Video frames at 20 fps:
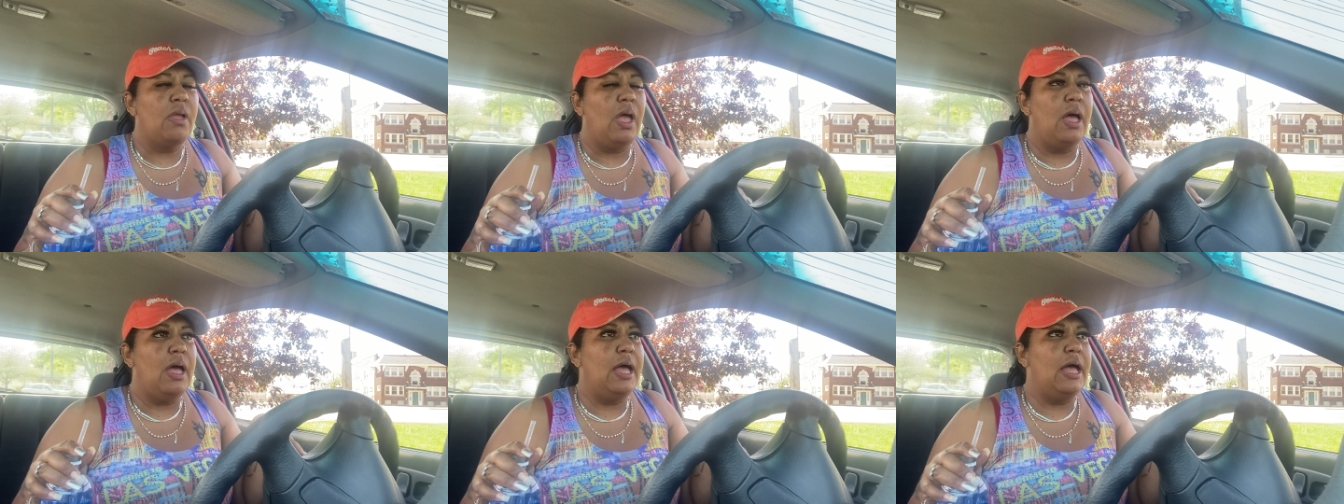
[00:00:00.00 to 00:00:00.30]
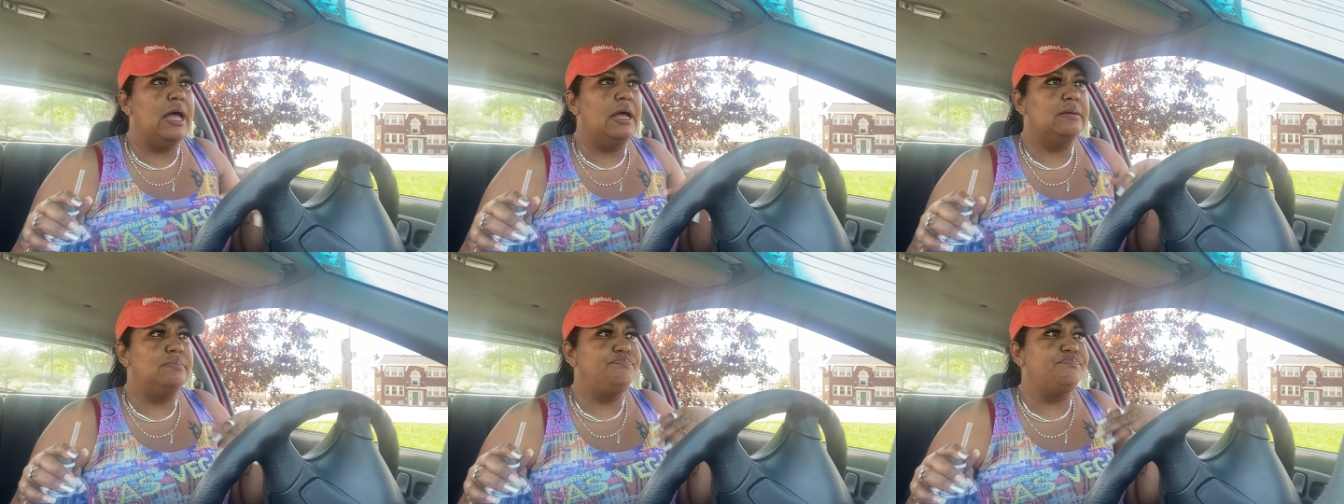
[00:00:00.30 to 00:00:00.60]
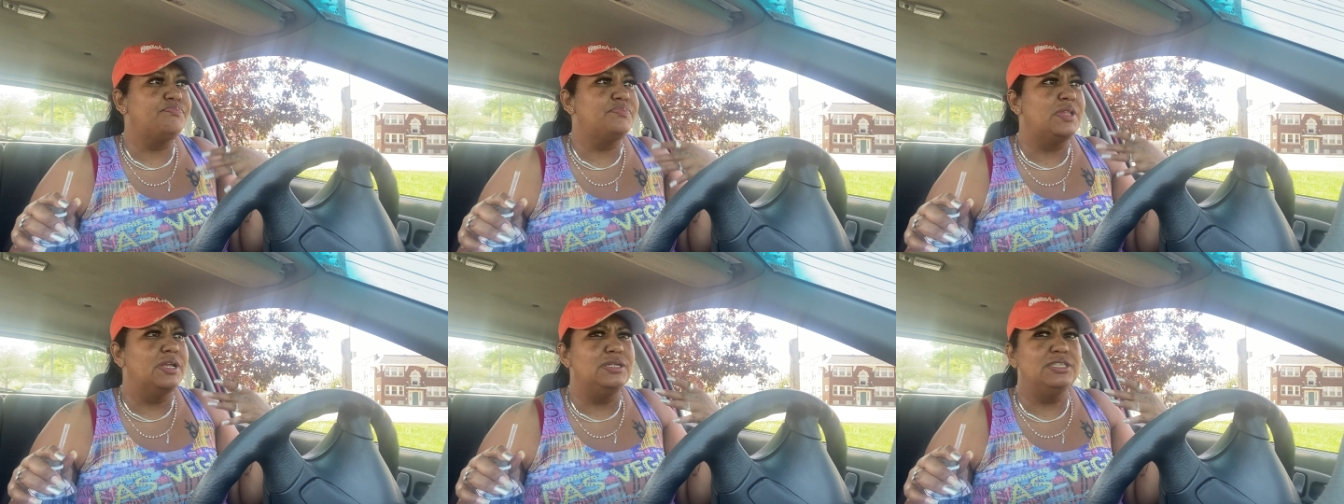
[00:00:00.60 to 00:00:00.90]

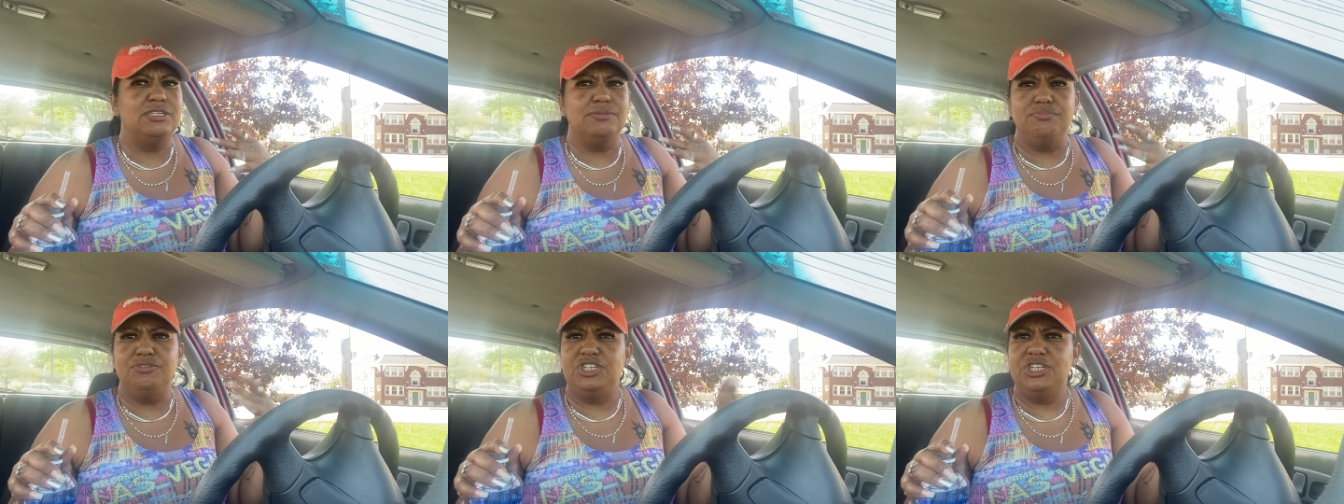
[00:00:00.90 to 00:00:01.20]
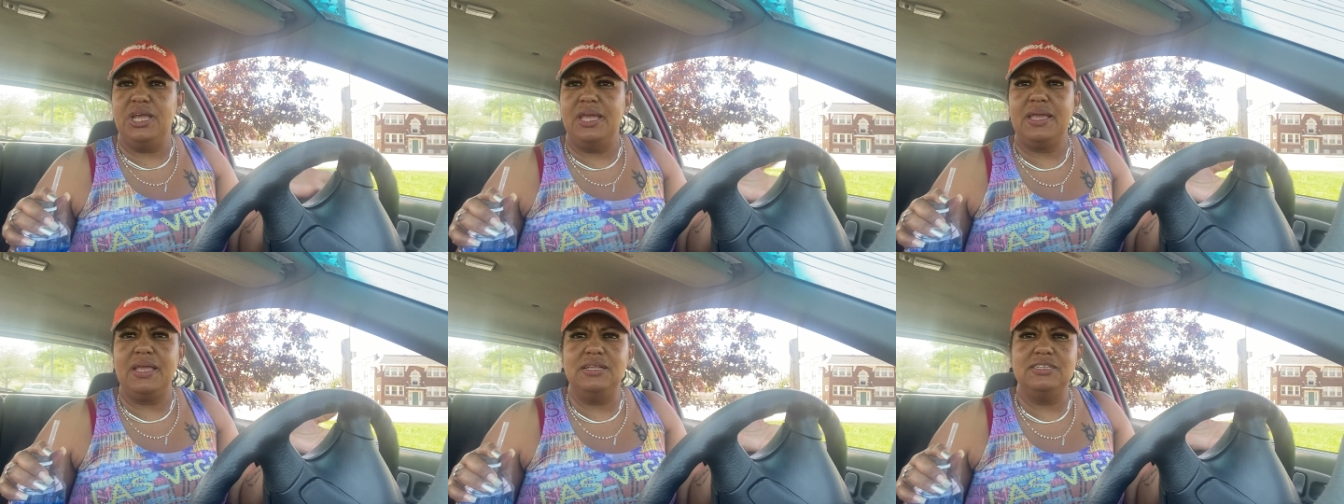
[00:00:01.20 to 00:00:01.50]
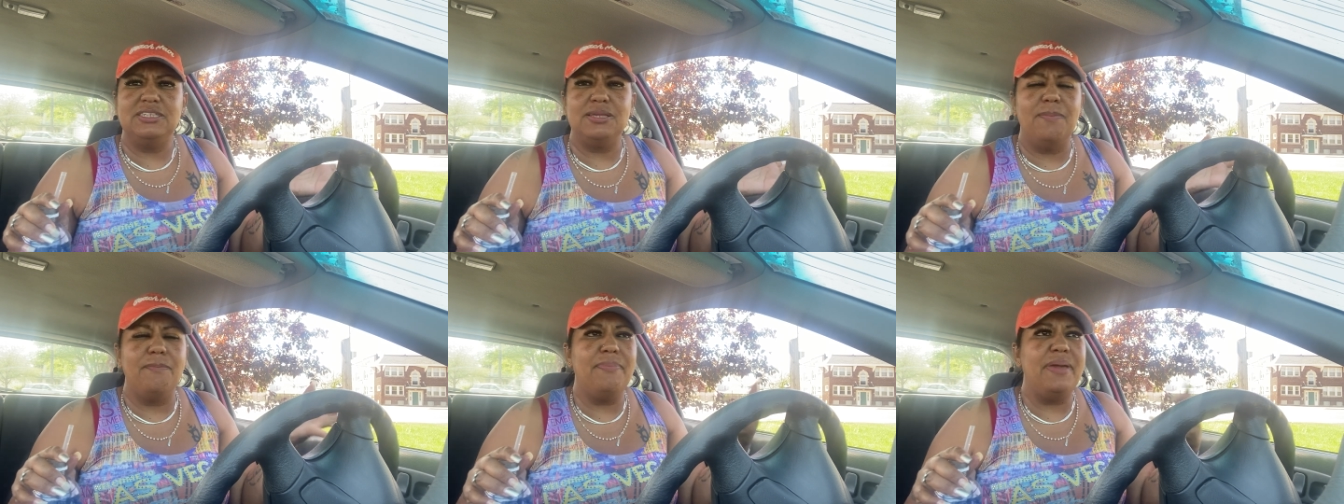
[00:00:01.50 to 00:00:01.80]
um, some chicken,
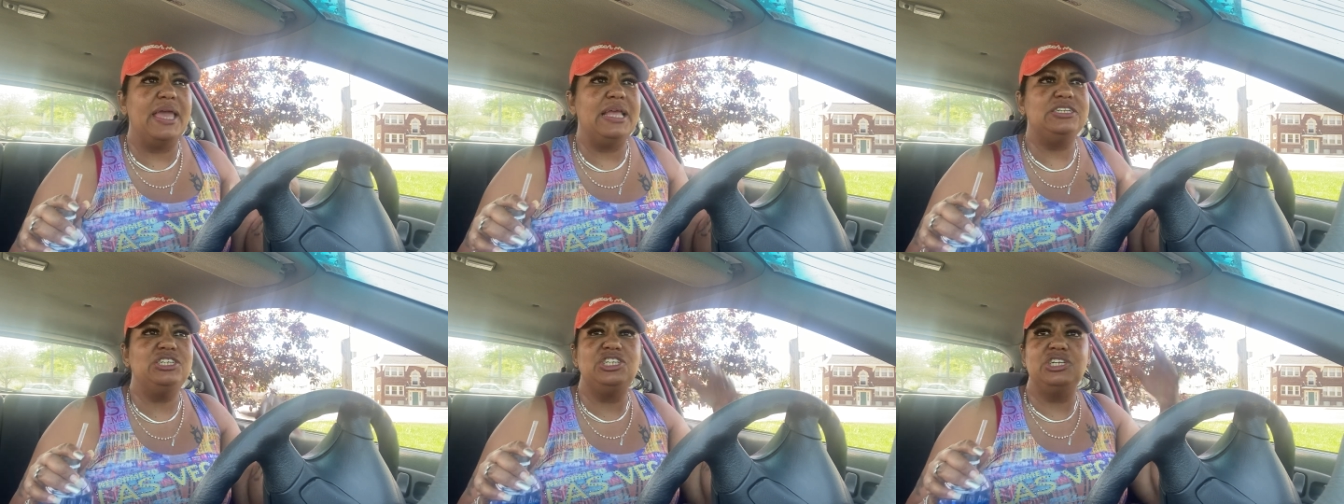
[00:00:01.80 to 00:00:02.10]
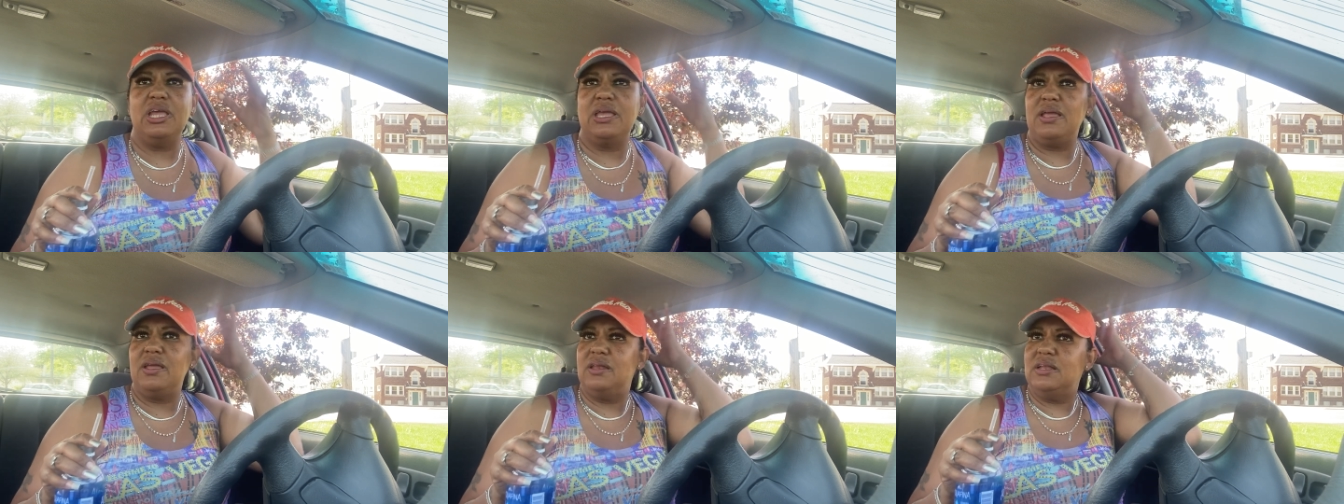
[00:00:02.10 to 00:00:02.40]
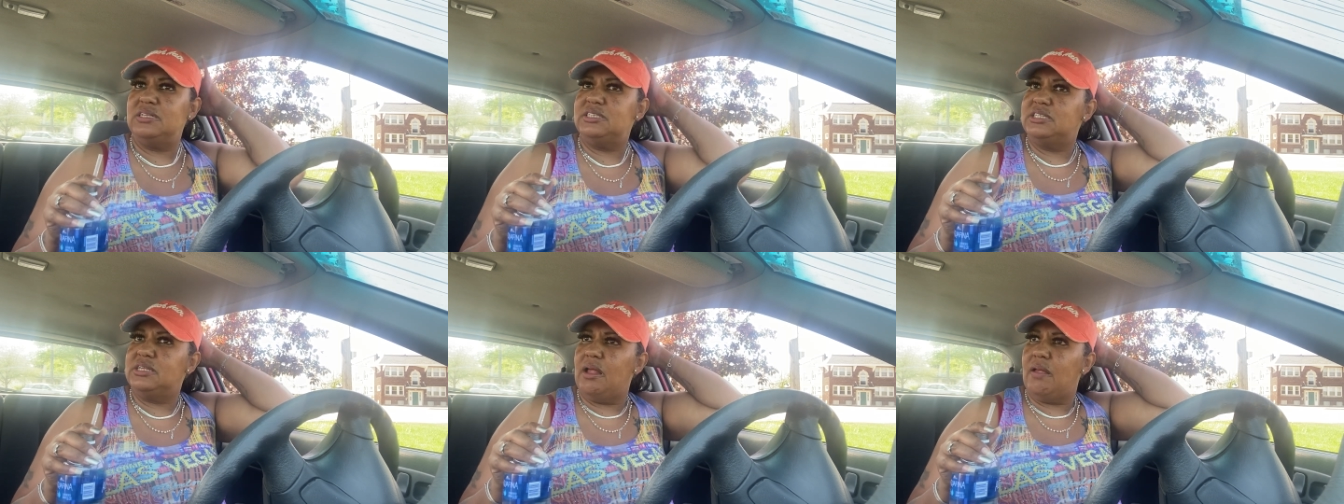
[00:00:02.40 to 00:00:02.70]
some baked chicken
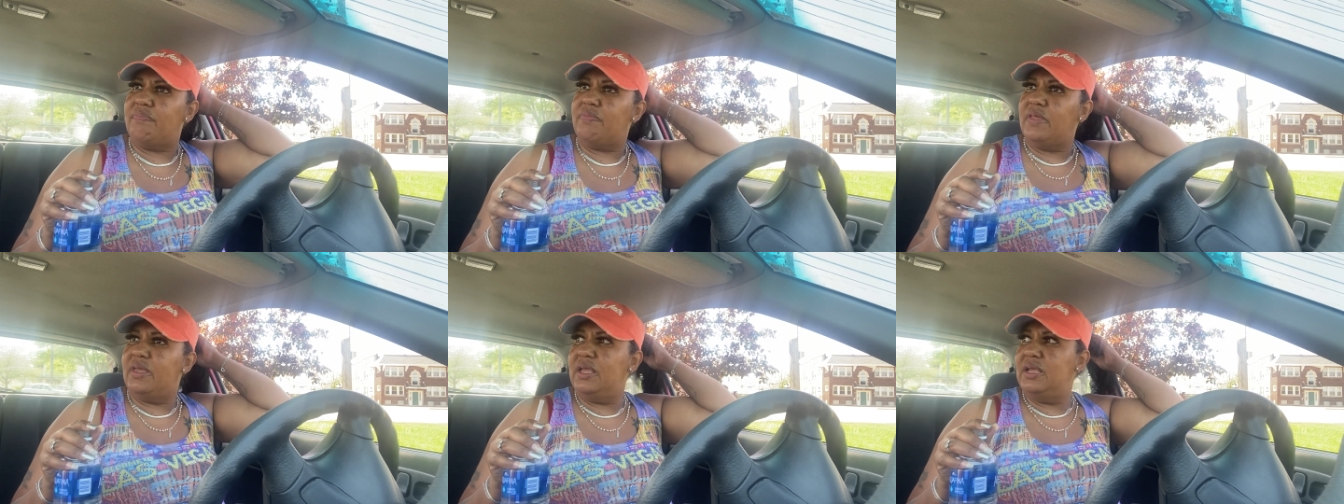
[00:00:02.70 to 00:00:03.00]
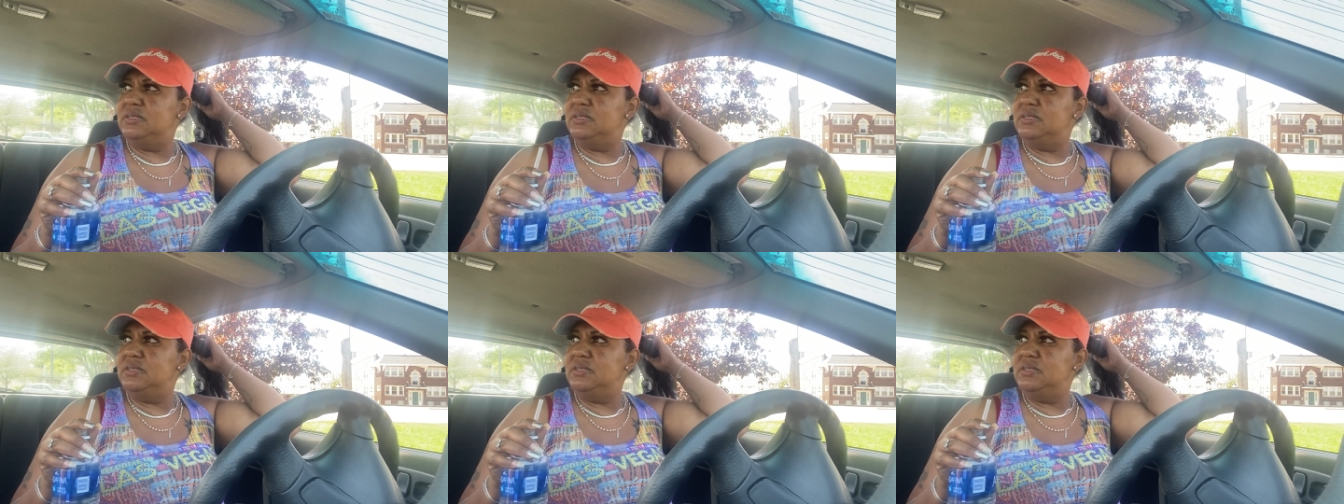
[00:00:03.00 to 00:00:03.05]
or something.